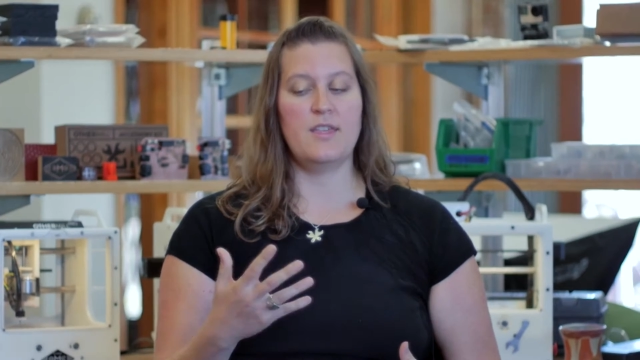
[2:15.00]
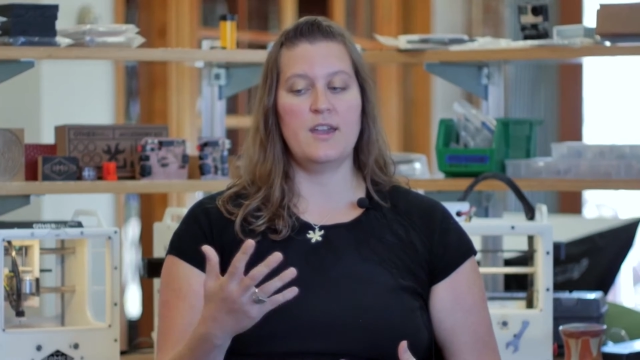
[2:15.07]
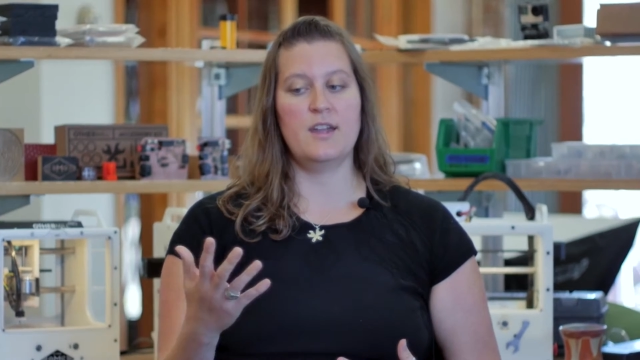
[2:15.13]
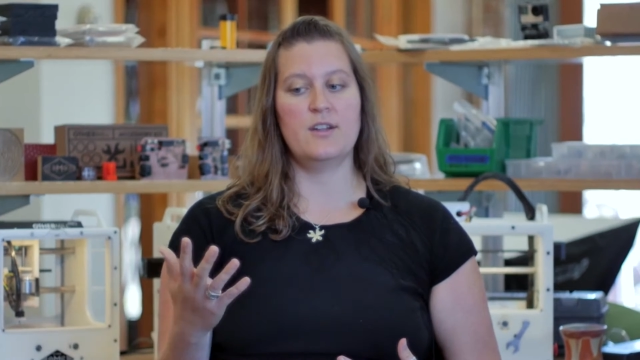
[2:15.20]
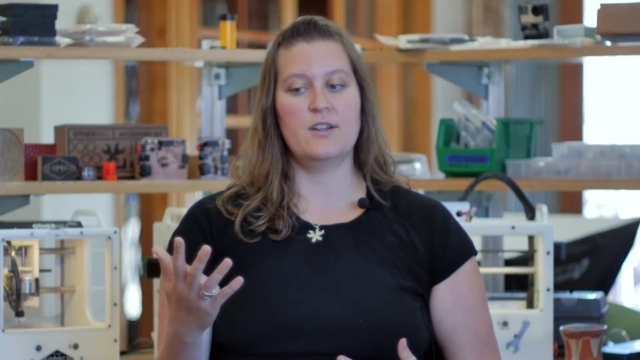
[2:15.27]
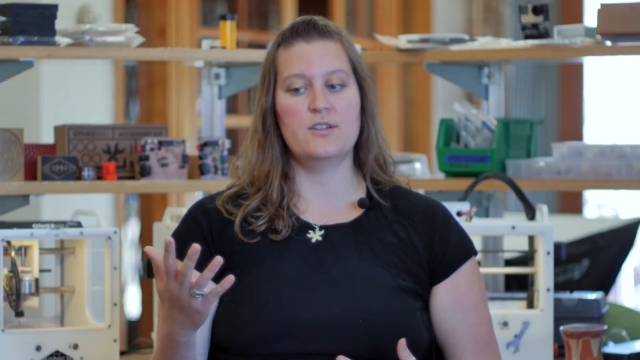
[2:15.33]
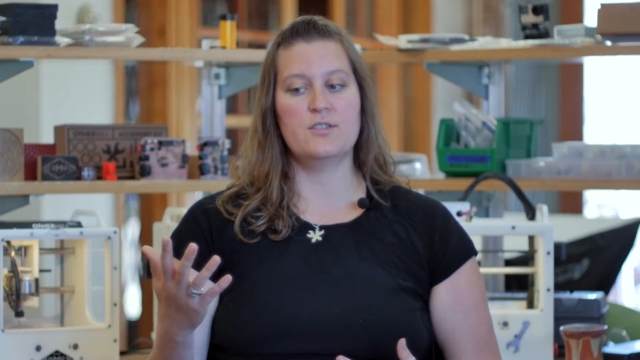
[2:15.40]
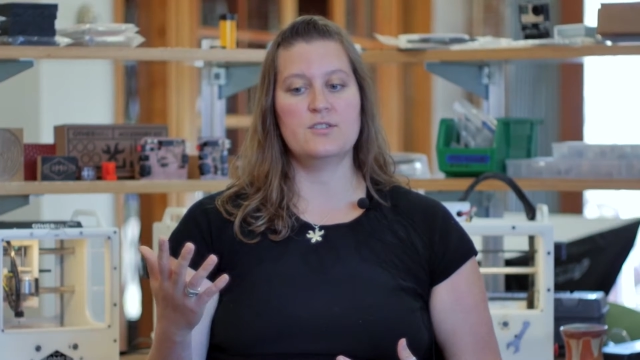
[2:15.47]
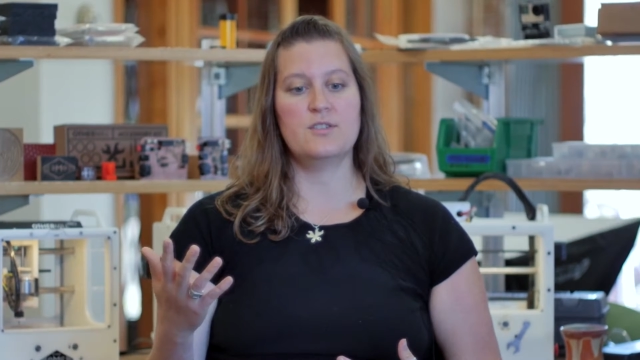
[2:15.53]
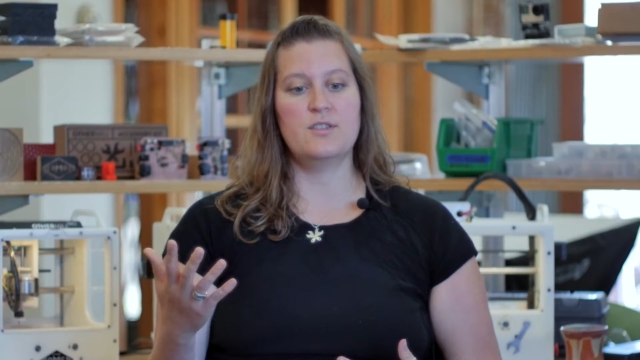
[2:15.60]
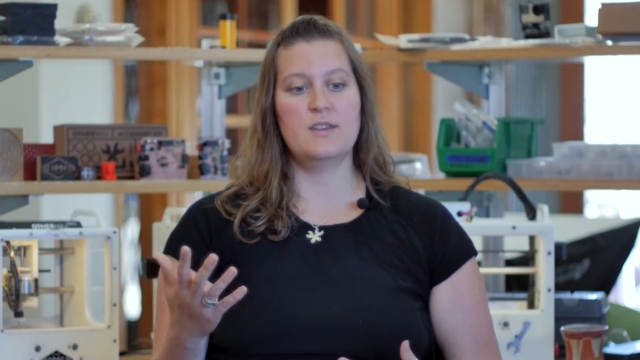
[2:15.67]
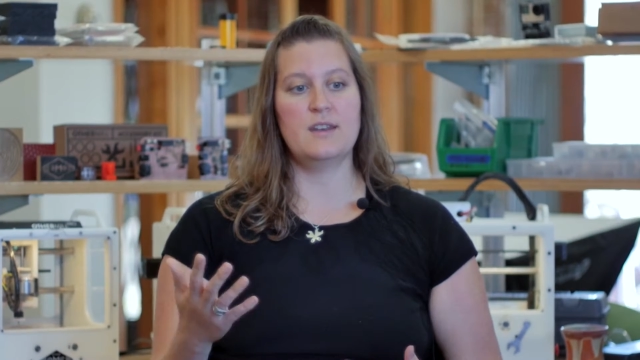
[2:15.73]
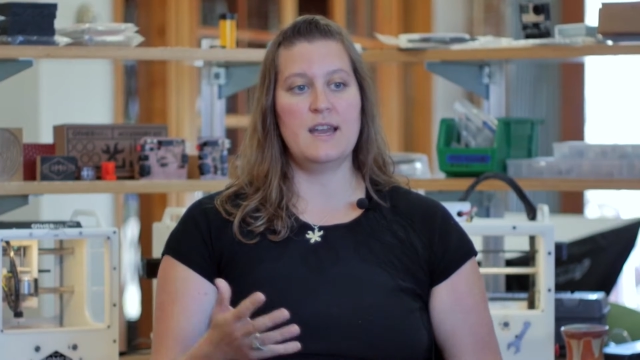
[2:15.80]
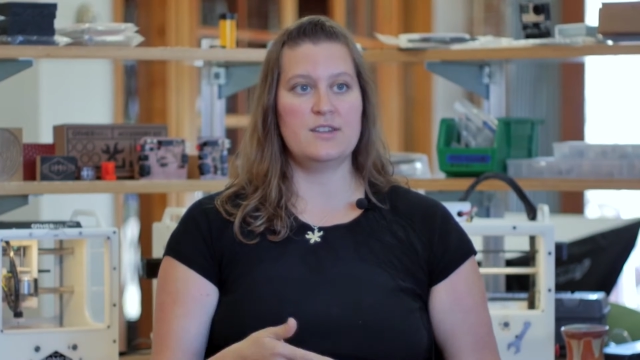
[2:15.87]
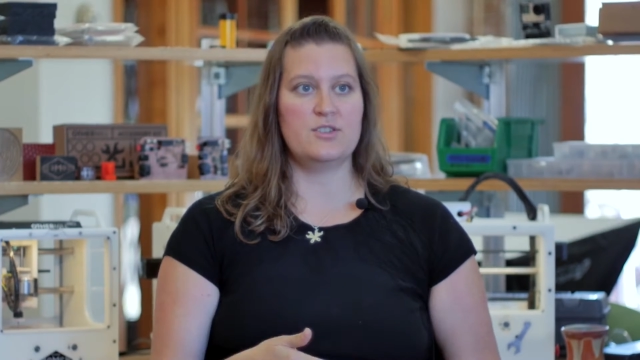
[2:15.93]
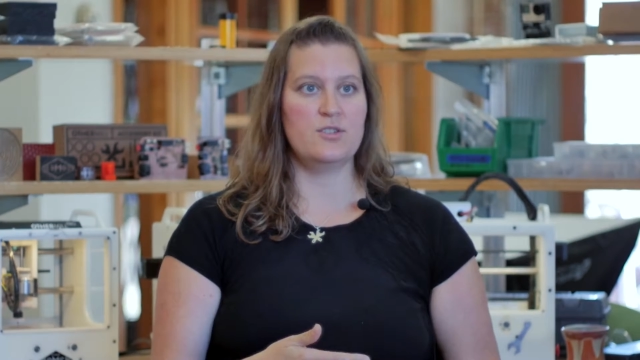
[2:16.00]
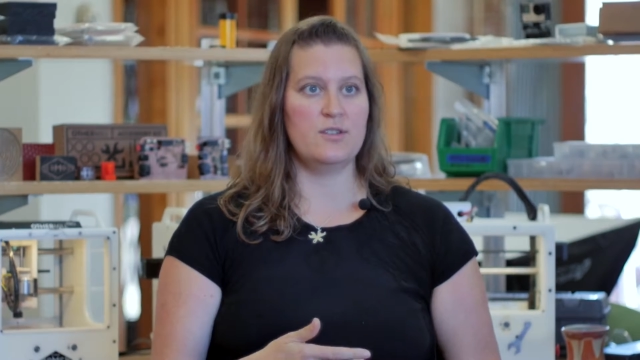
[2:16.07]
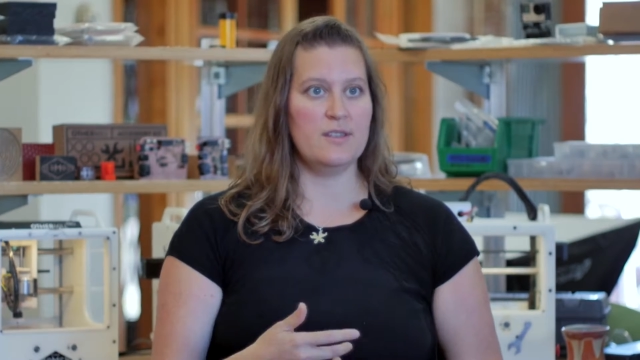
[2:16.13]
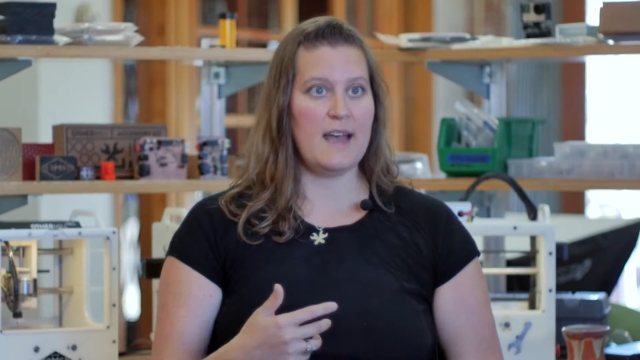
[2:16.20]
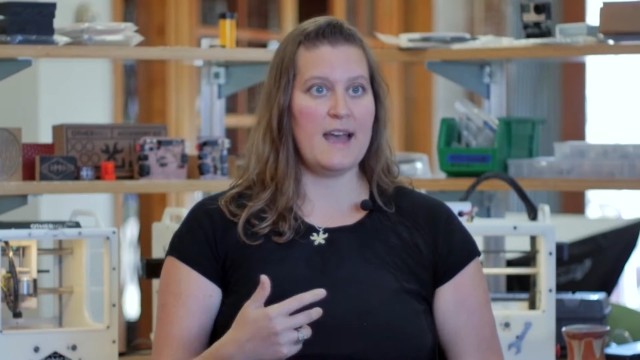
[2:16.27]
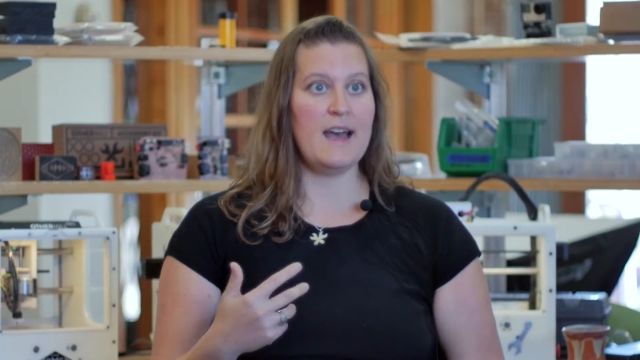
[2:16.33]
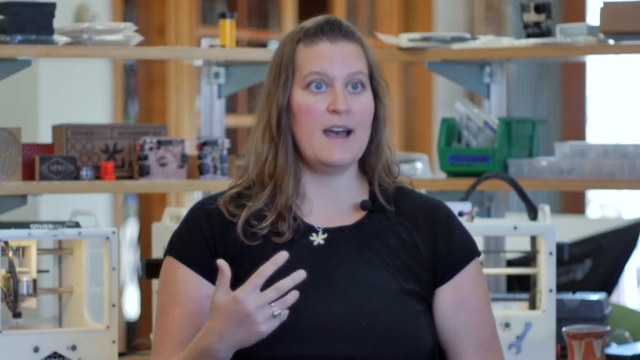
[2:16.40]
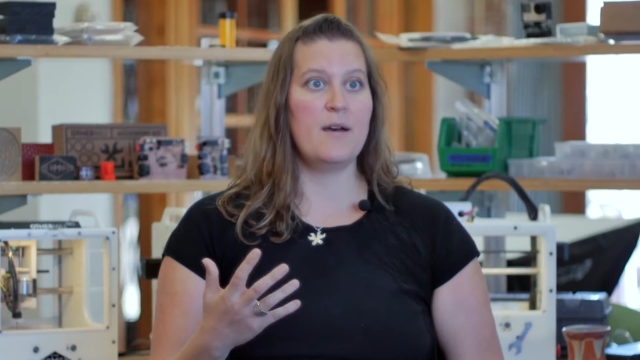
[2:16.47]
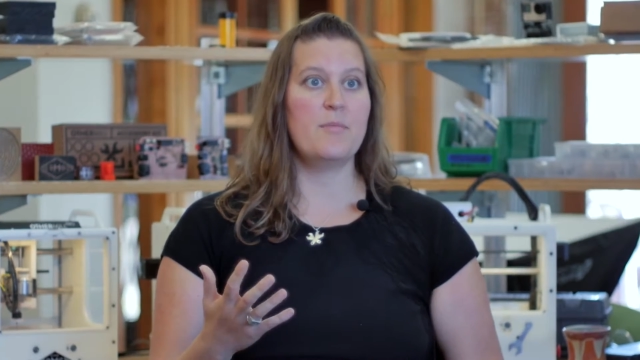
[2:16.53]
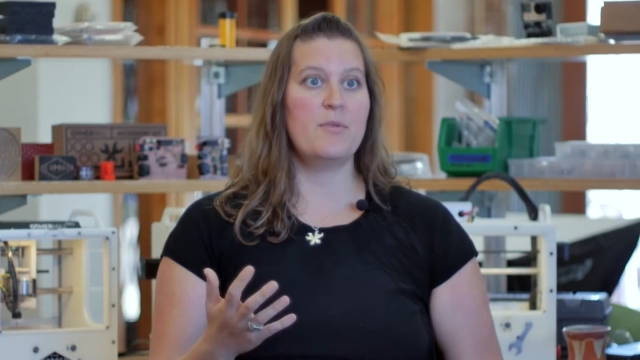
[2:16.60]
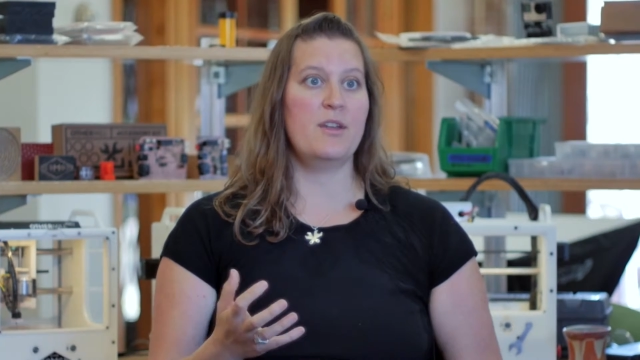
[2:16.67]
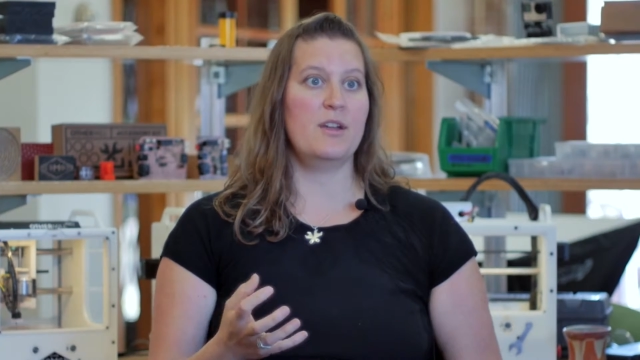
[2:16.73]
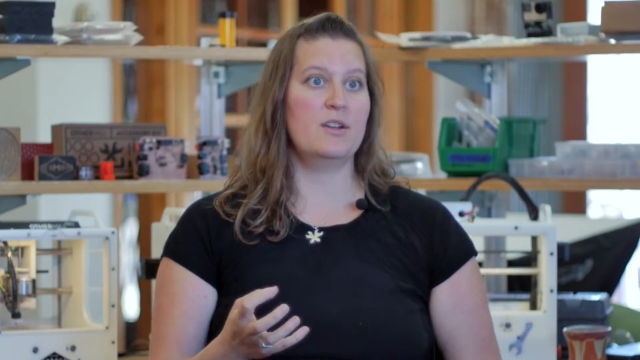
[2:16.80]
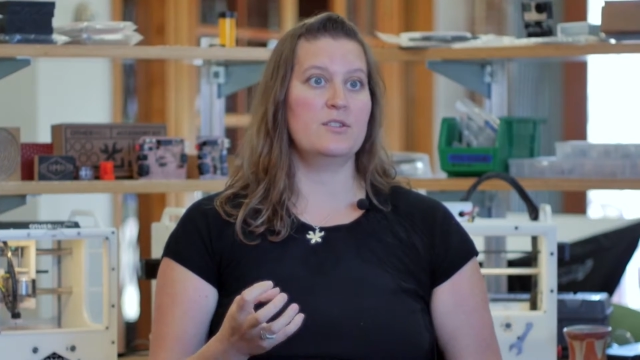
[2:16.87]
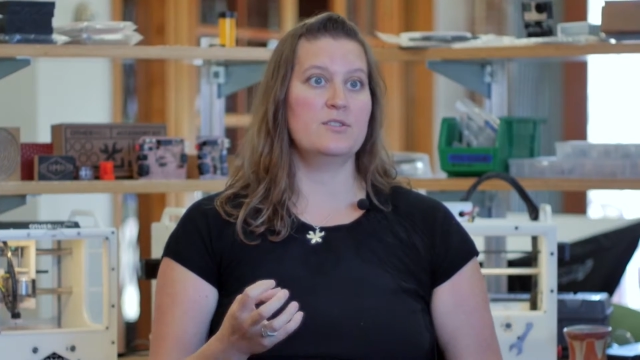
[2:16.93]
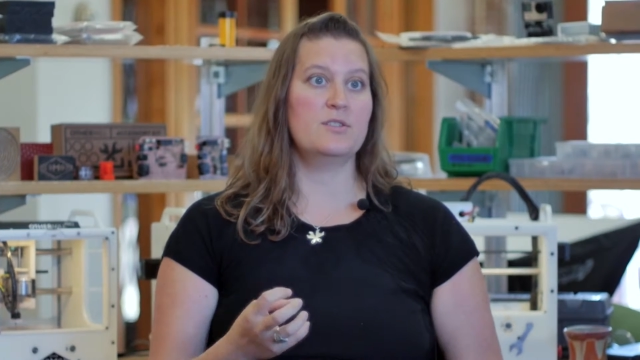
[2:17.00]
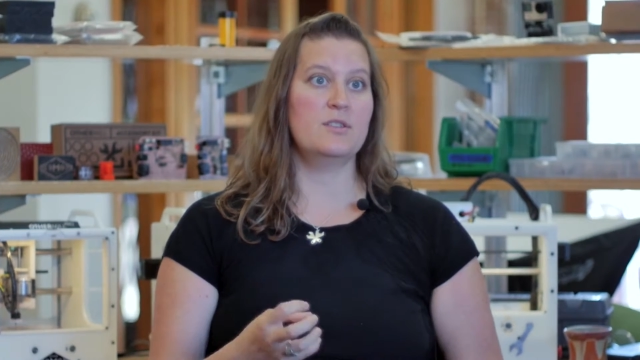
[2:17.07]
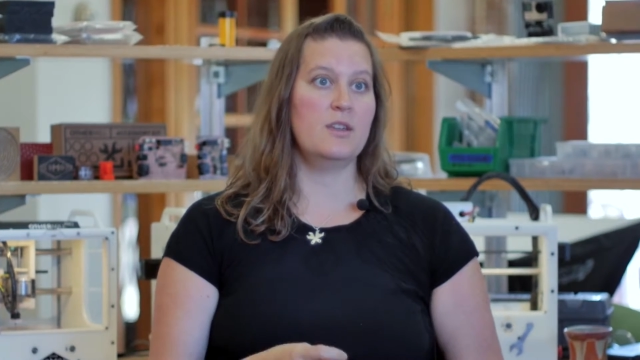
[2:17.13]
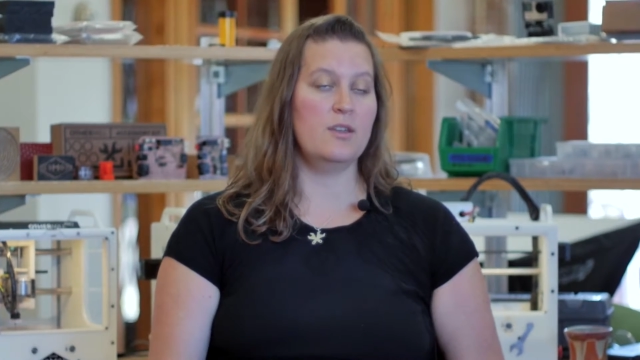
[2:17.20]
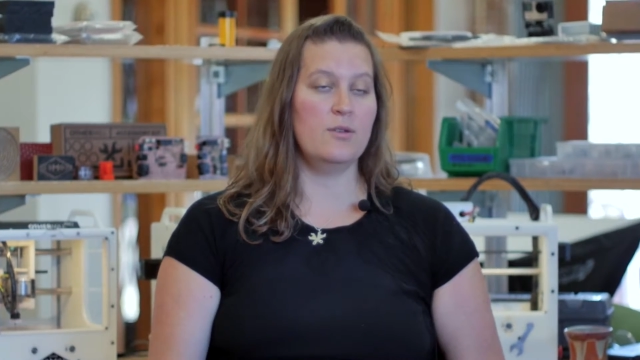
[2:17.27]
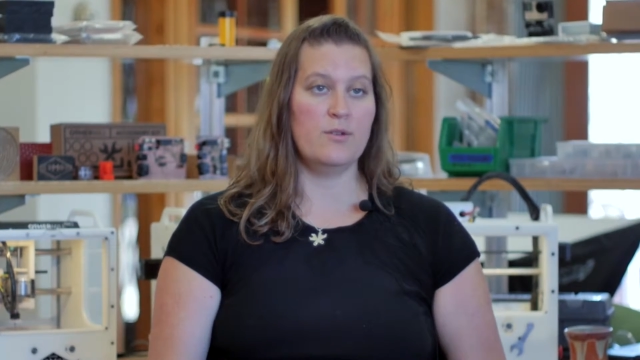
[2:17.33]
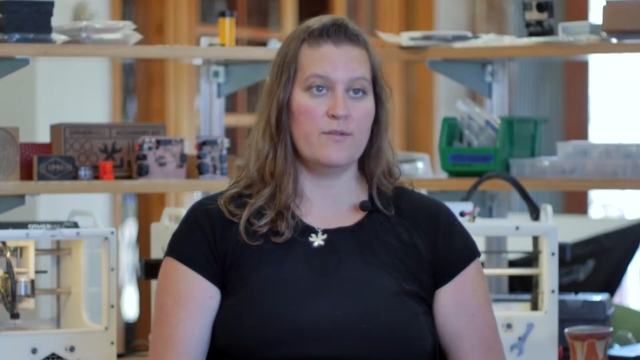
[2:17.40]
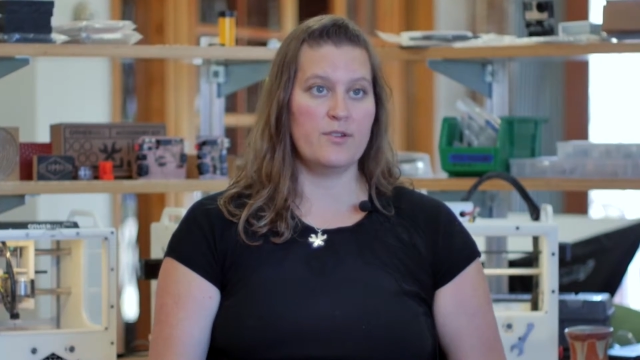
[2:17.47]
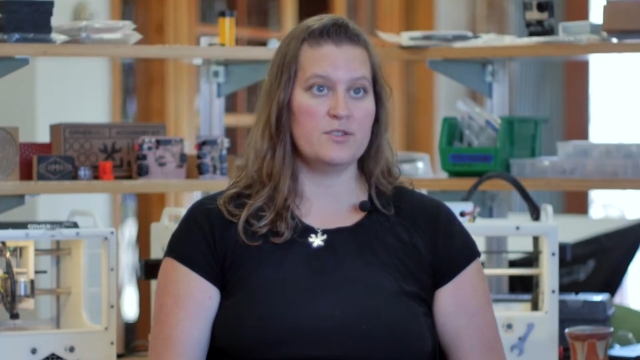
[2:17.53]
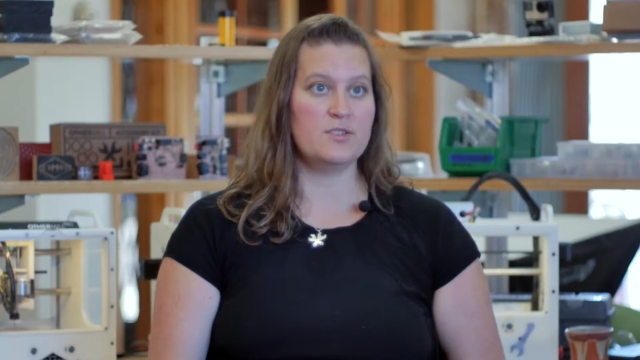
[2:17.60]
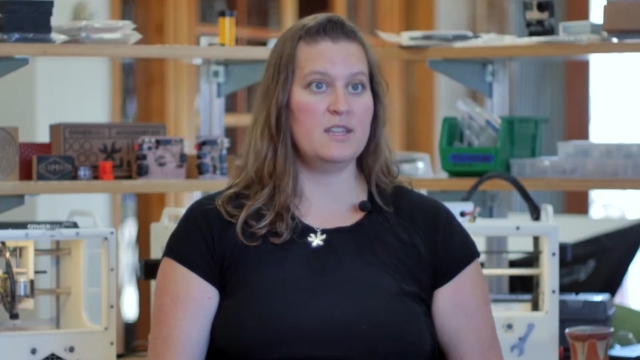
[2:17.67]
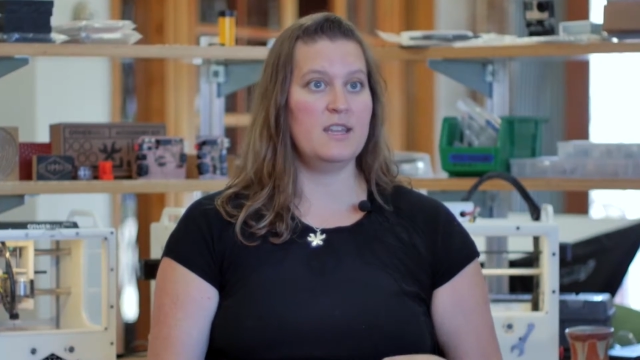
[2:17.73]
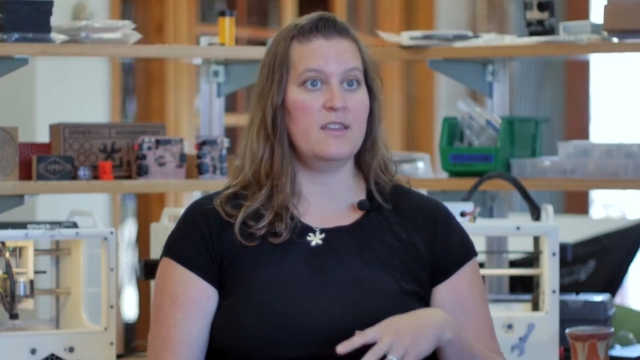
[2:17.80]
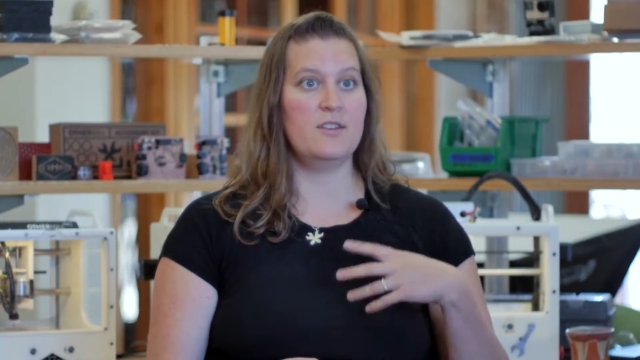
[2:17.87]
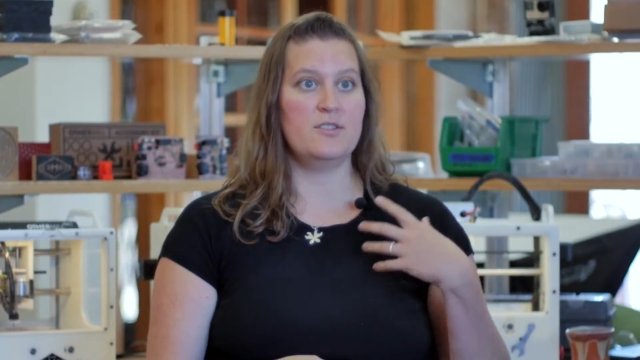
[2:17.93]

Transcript: There's the National Lab, there's the university,